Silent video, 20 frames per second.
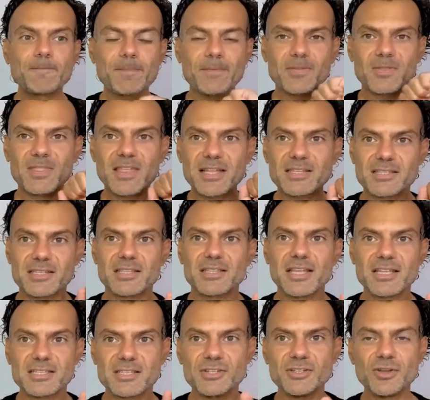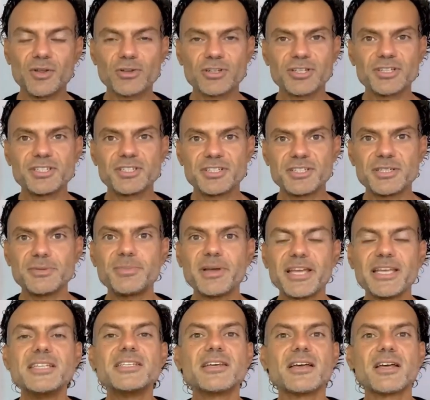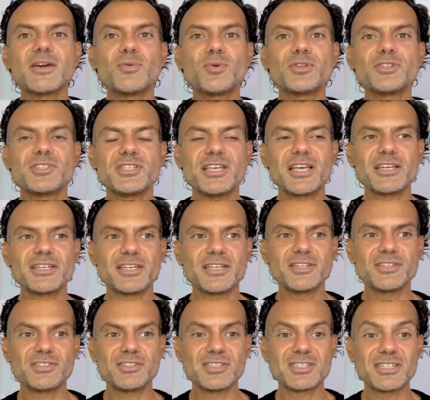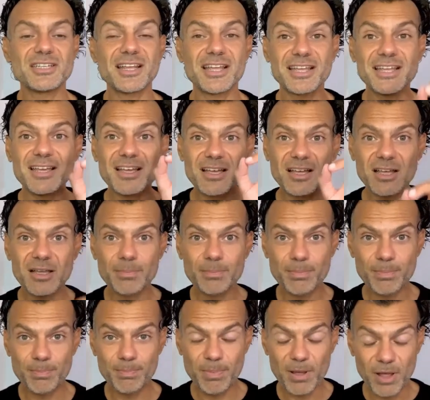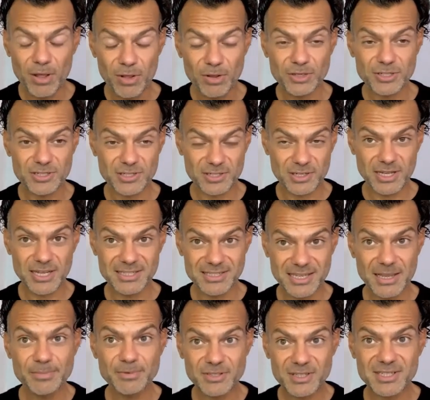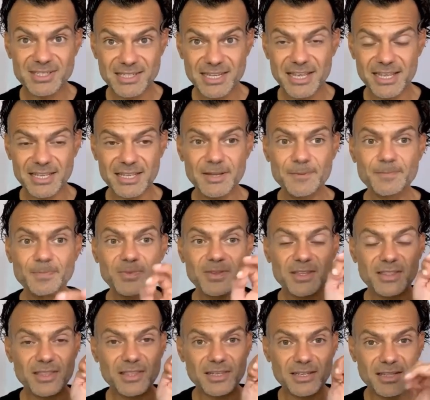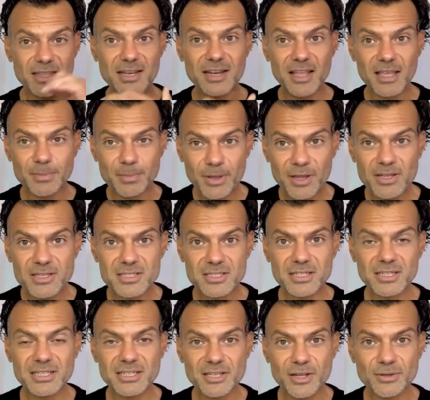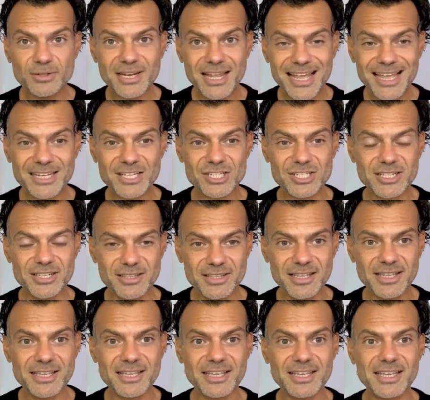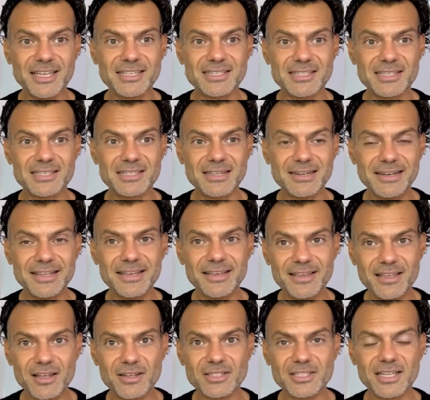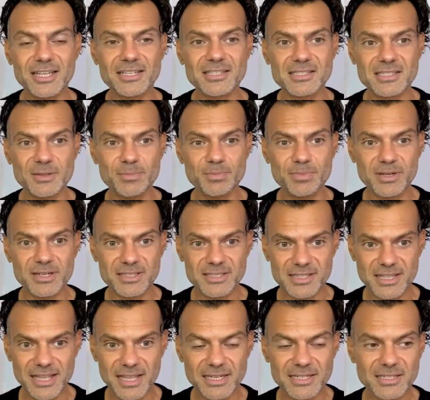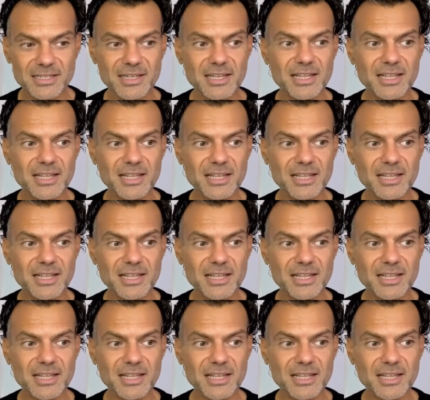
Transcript: That's that's not a debate I want to get into today. Apart, except to say th- that I personally don't actually think it's as clear cut and simple as that.